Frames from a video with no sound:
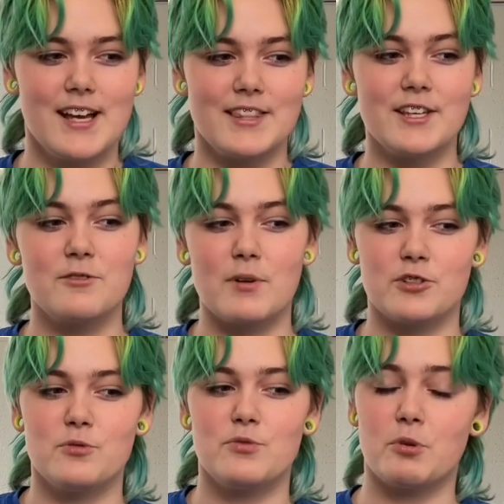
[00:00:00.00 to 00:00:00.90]
These
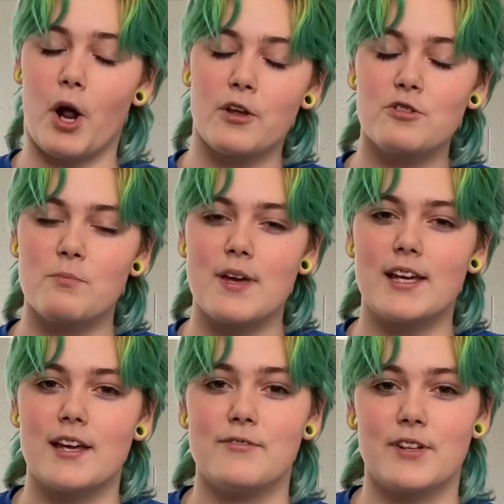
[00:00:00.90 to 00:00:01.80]
mushrooms would also
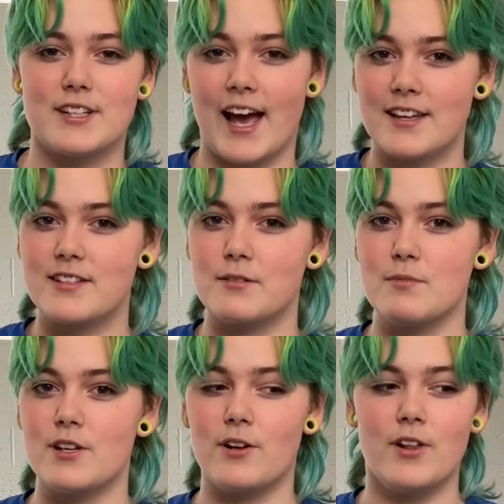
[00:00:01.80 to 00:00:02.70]
make a fantastic
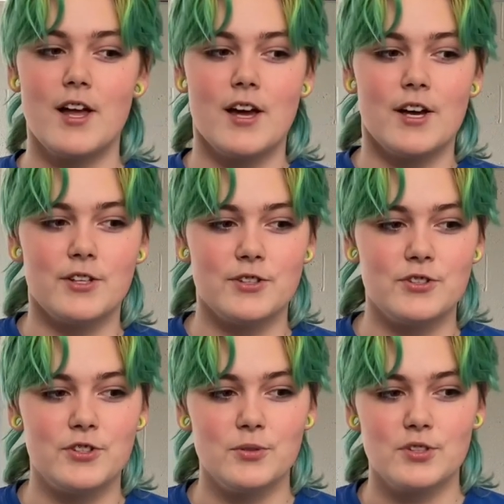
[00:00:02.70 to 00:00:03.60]
meal
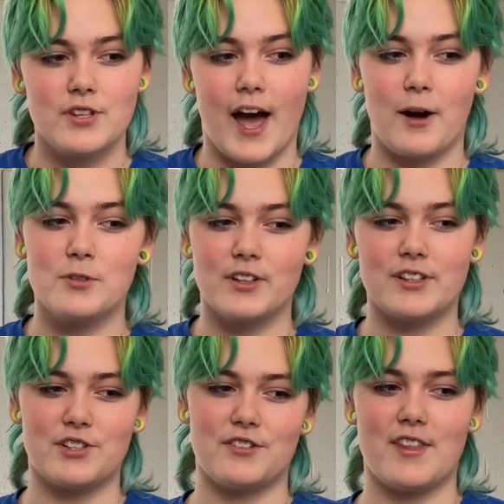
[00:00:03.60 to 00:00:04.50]
due to how
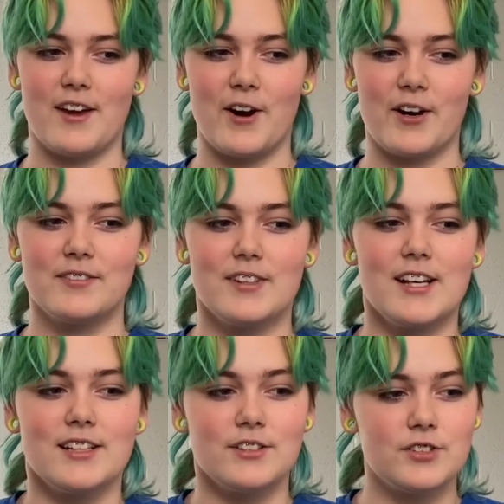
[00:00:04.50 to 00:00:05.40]
delicious they are.
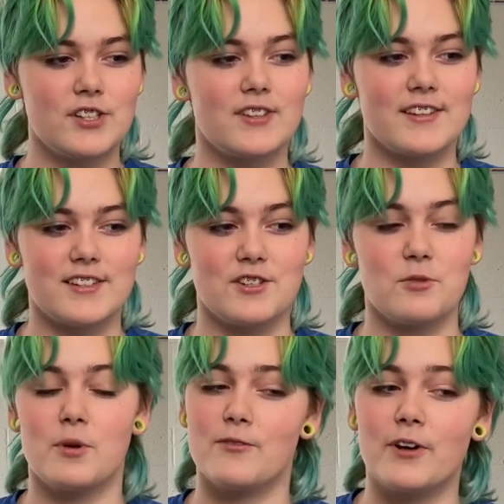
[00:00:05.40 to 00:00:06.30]
Just listen to
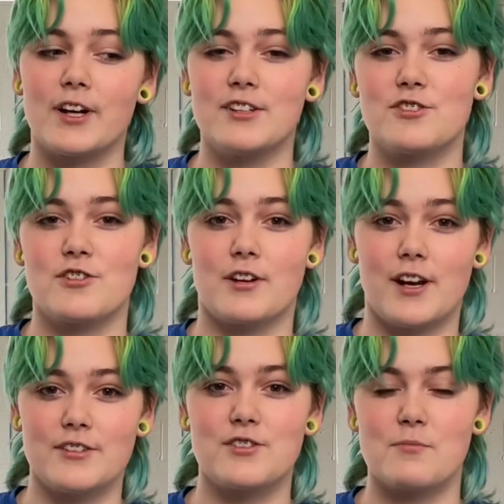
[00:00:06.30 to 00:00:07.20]
one of our
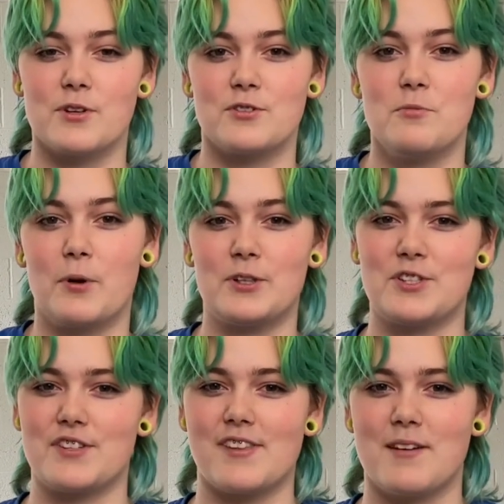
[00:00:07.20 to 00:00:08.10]
customers who
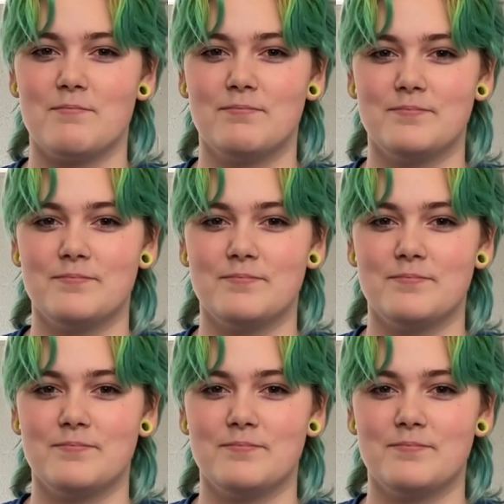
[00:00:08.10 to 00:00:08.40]
purchased them.